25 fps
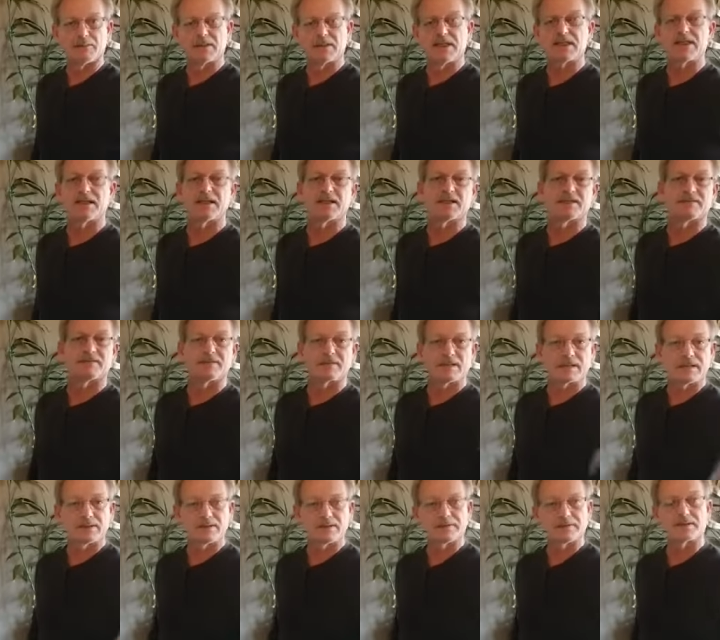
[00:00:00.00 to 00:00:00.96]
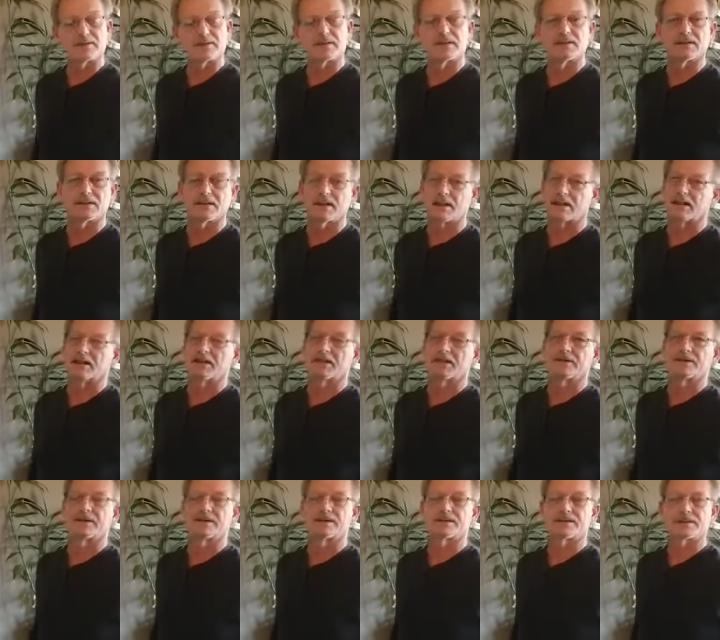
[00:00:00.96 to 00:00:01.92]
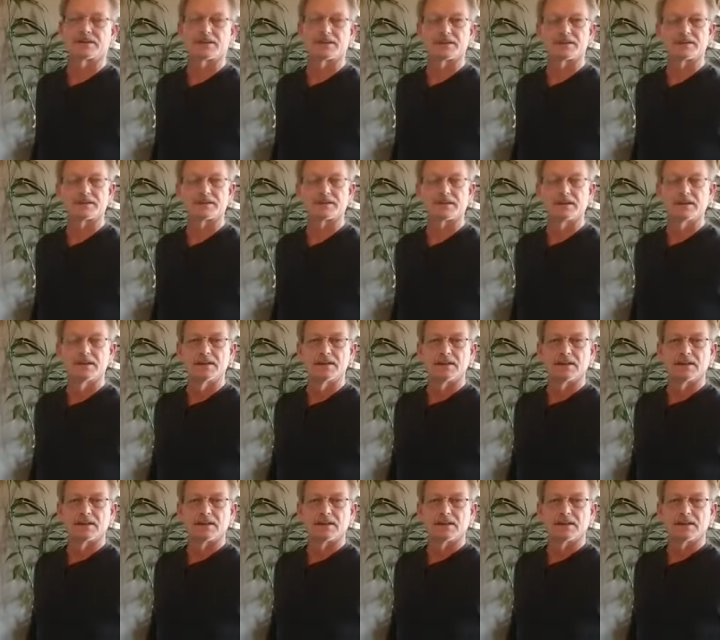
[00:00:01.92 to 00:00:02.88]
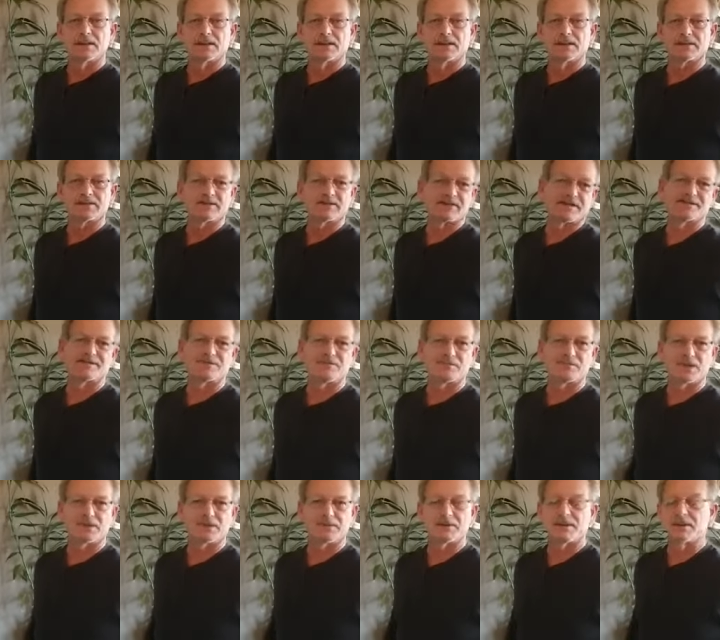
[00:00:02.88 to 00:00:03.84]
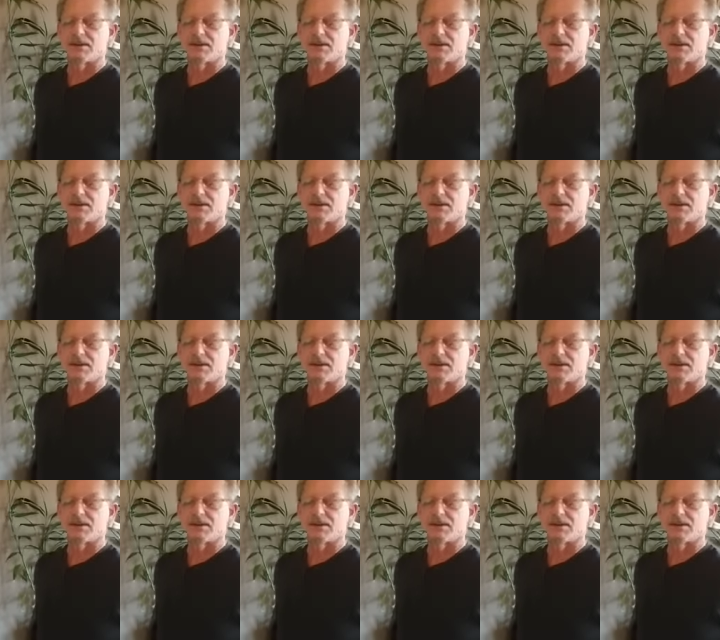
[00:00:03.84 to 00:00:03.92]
me. I have a health, not a health insurance. Thanks, Obama.